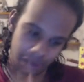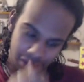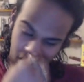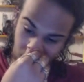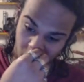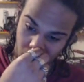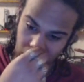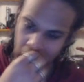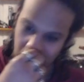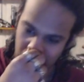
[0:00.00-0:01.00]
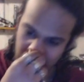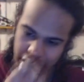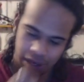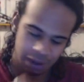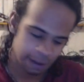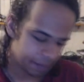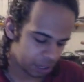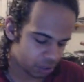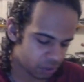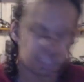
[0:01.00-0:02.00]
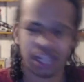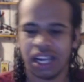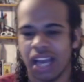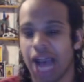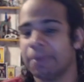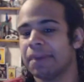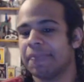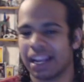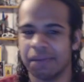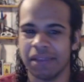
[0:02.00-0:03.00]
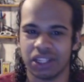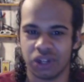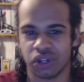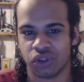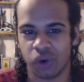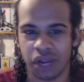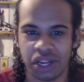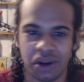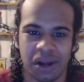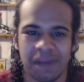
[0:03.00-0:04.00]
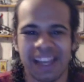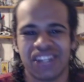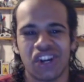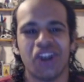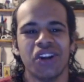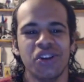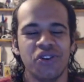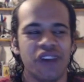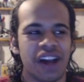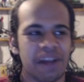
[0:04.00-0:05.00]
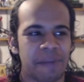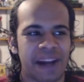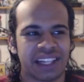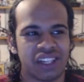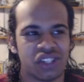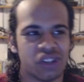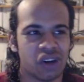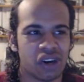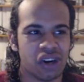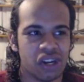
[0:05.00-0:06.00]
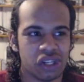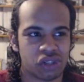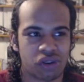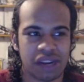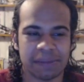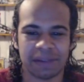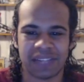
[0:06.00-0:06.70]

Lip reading: with the watchdogs and goes, I'll be back in a minute to destroy you. Make sure you practice your screams of